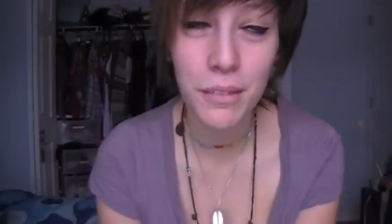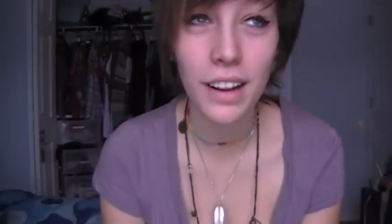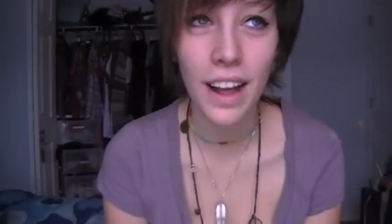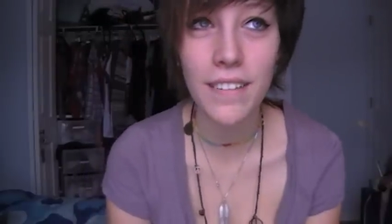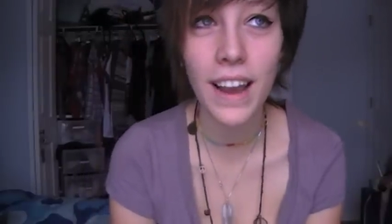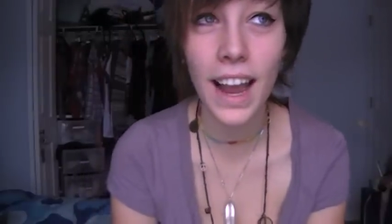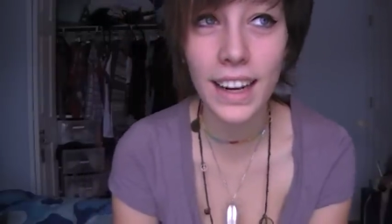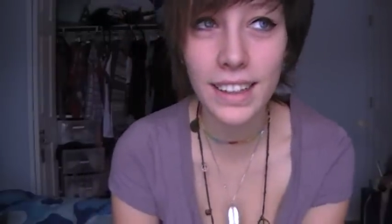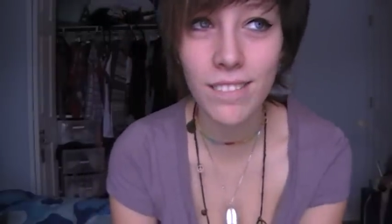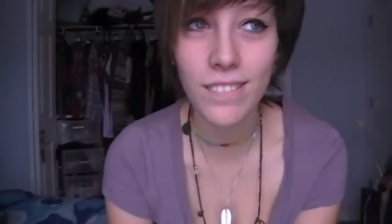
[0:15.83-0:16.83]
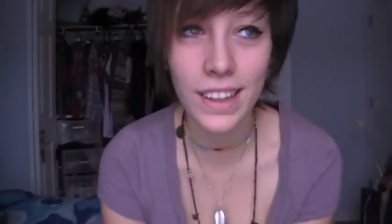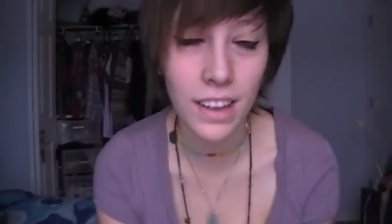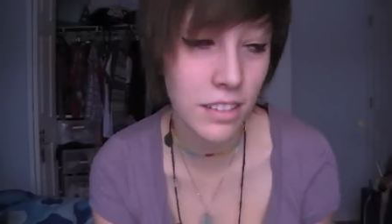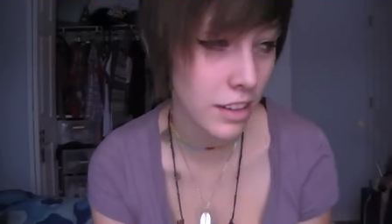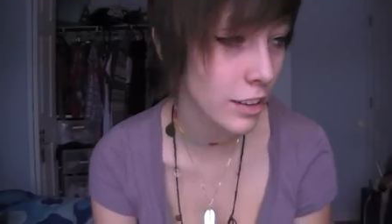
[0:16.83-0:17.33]
Well, I've had
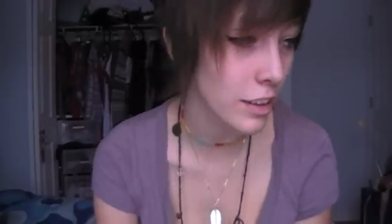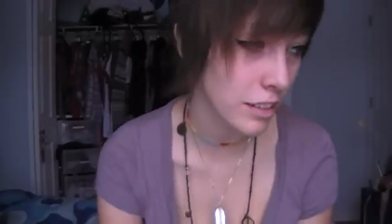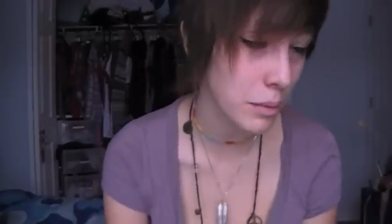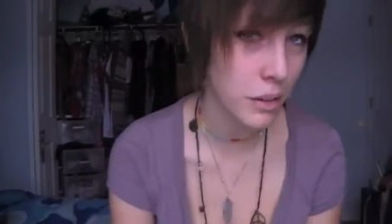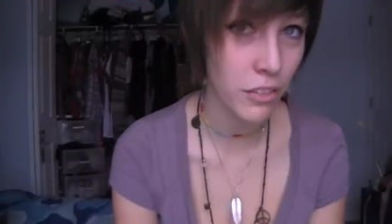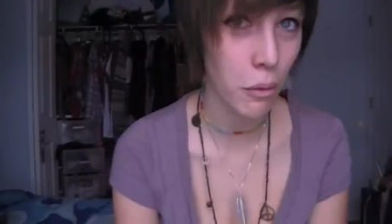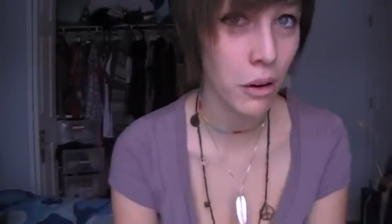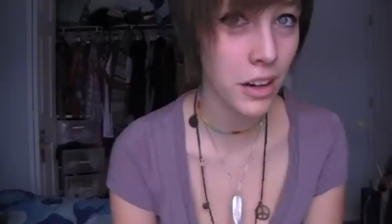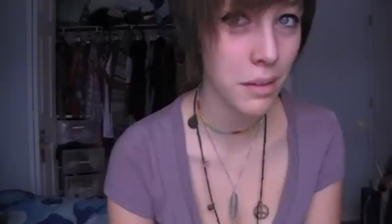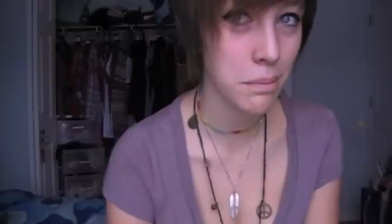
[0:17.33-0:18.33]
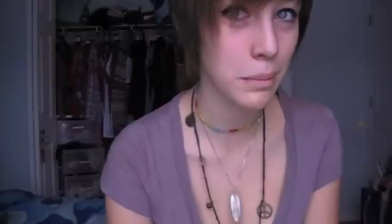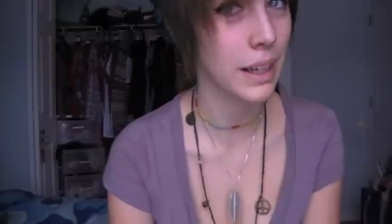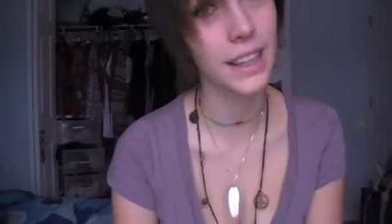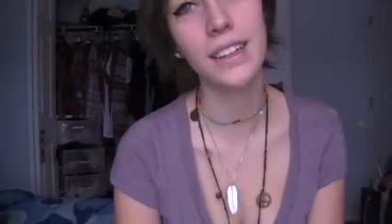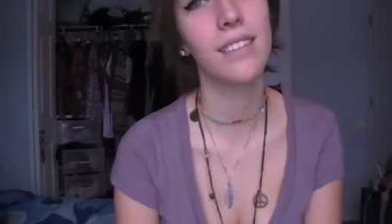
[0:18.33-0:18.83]
videos on YouTube before,
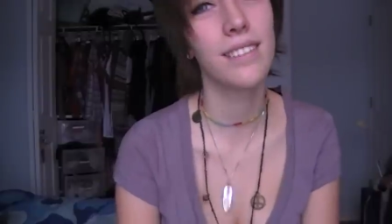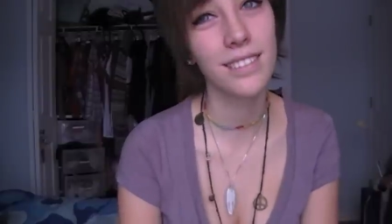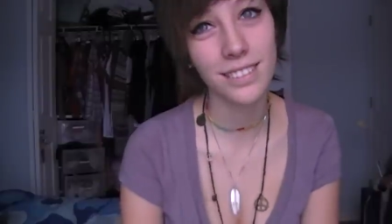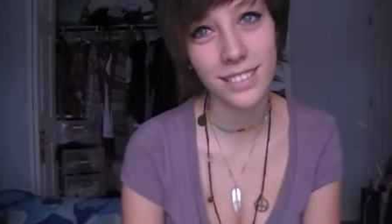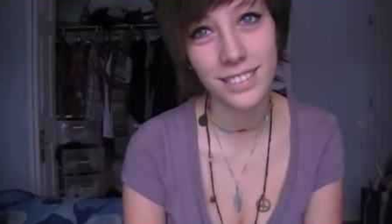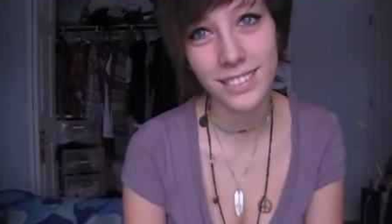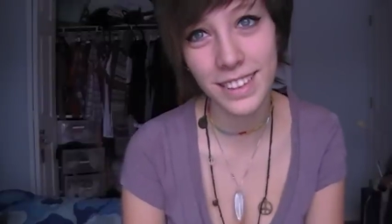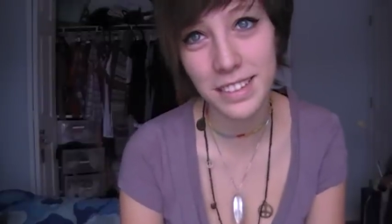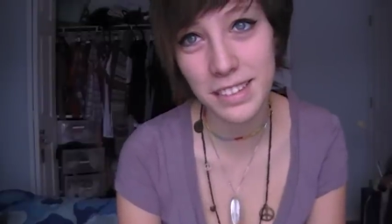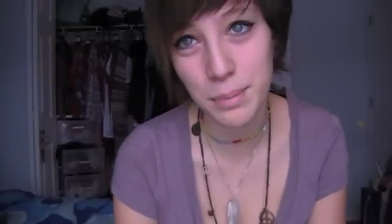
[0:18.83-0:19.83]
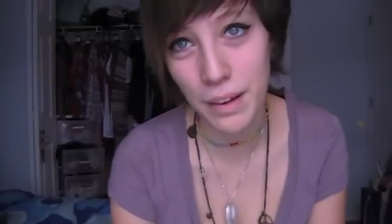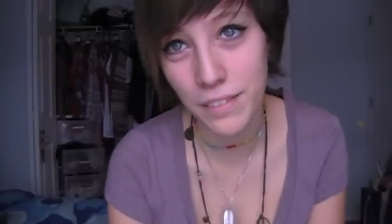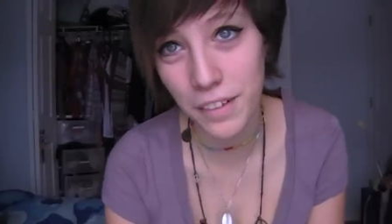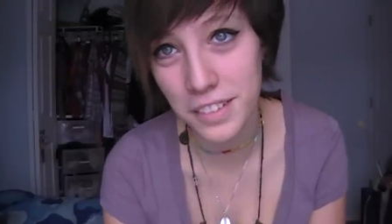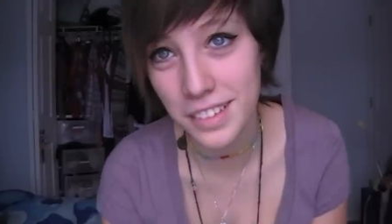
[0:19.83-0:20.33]
but this is my
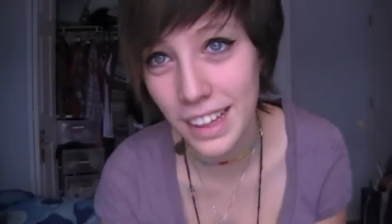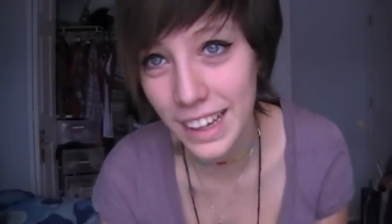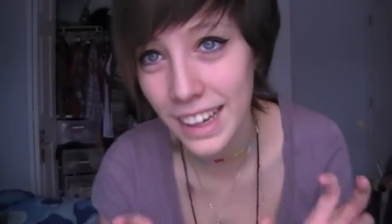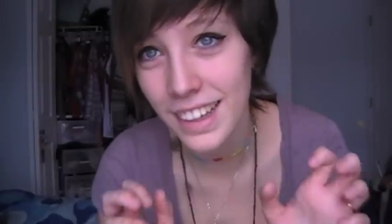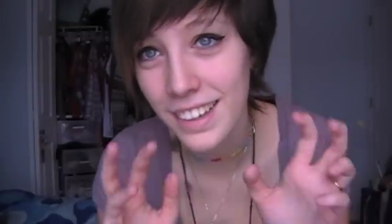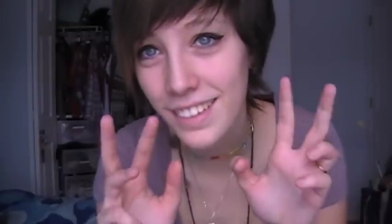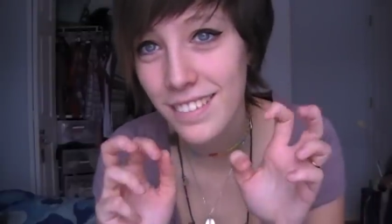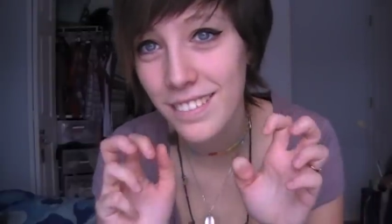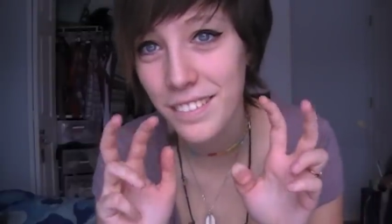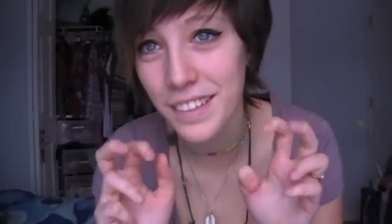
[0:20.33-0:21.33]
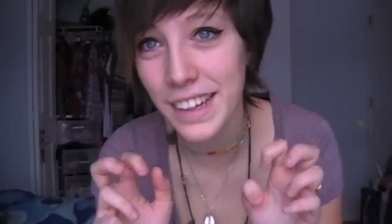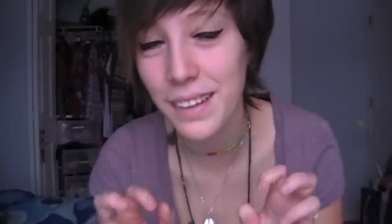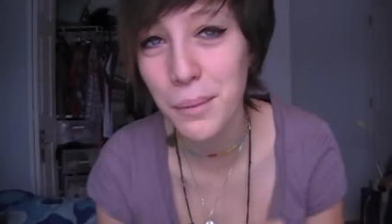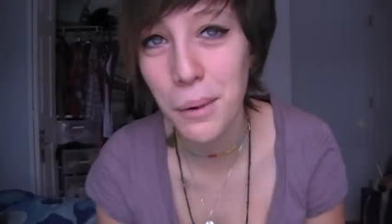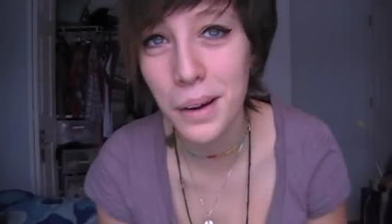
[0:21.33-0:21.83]
first like
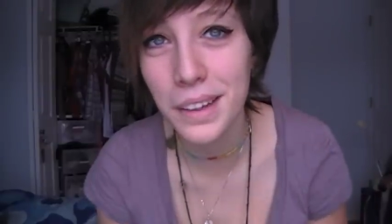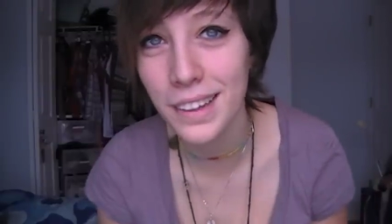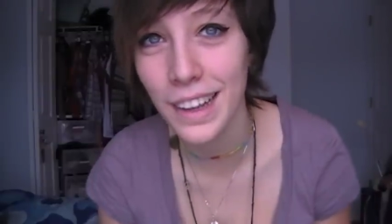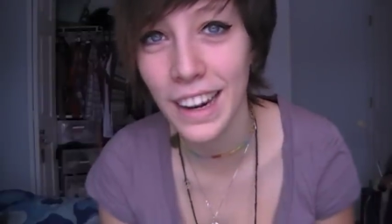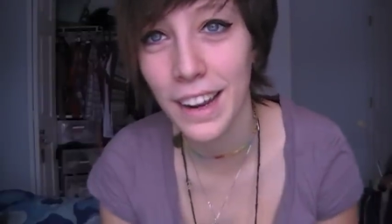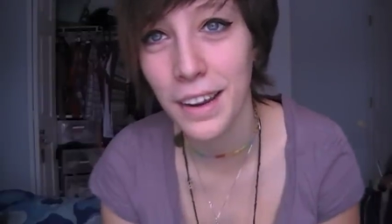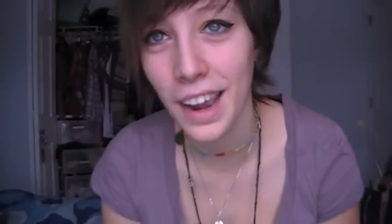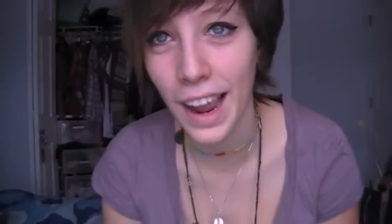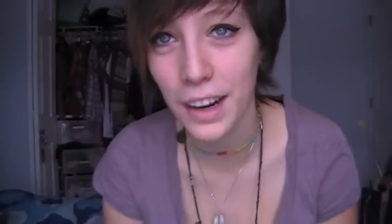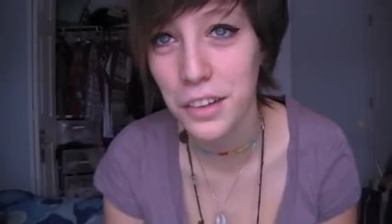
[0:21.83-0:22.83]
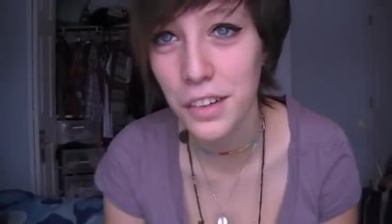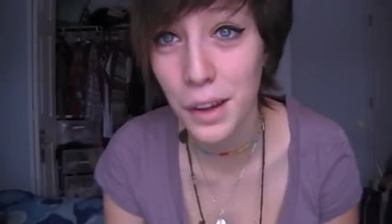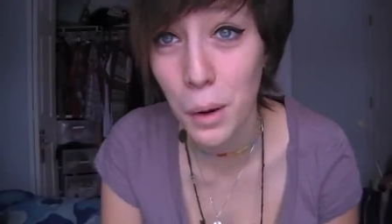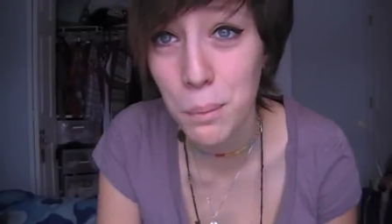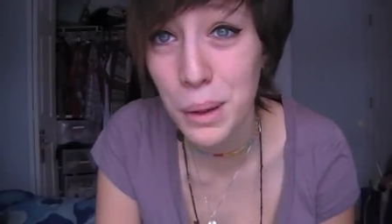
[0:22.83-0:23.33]
real one that I actually
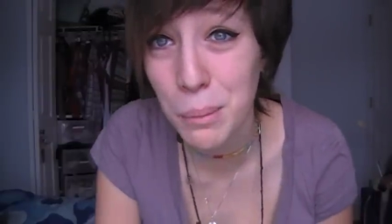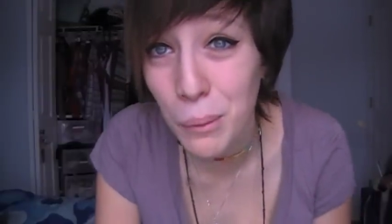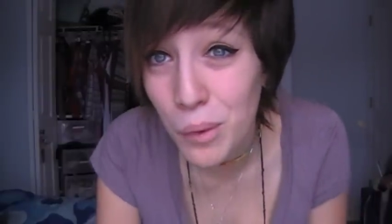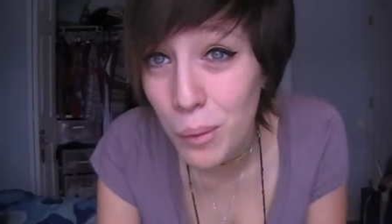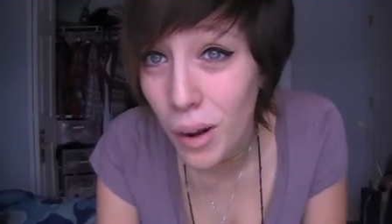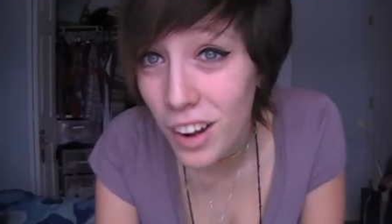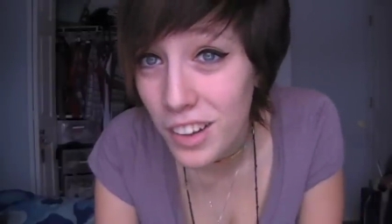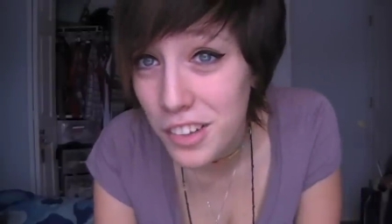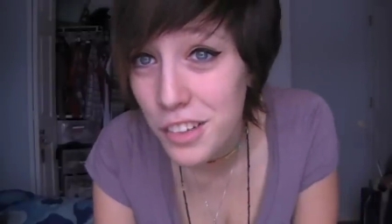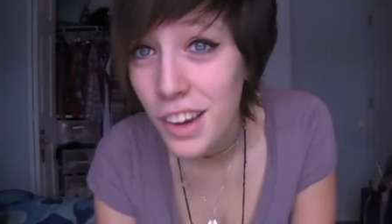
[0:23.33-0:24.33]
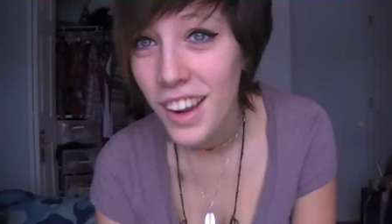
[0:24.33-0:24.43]
hope people will watch.